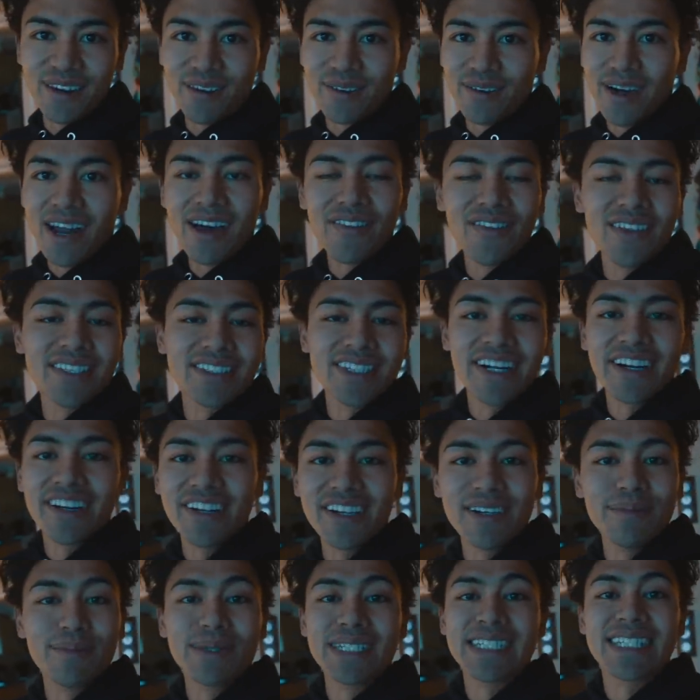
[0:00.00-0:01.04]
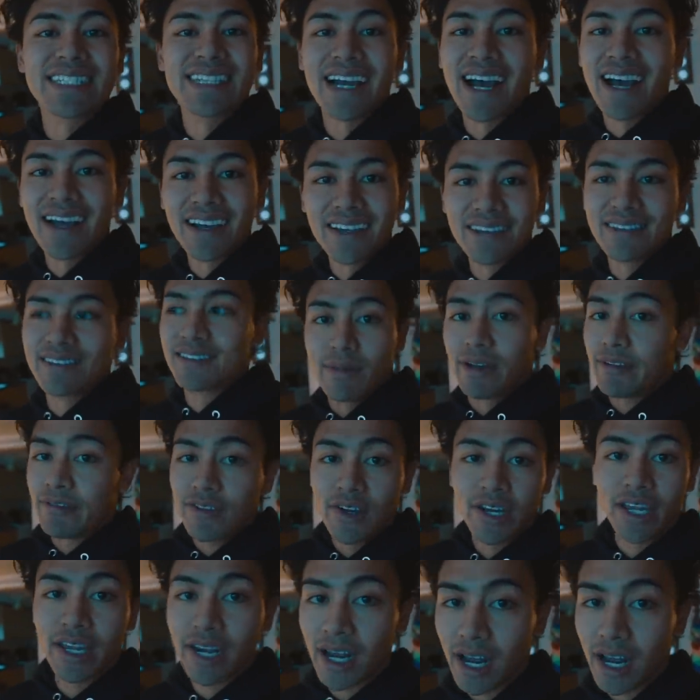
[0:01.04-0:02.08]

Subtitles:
around this area besides my fucking